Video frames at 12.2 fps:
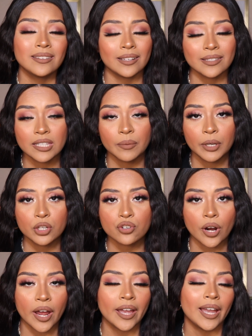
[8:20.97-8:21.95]
tends to be
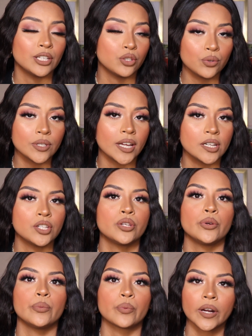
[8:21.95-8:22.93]
dry, I do tend
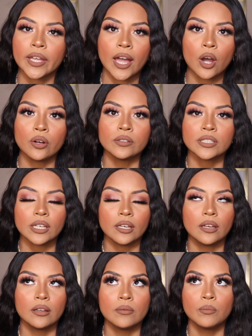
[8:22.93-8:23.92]
to break out
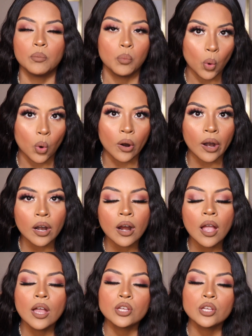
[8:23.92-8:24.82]
more,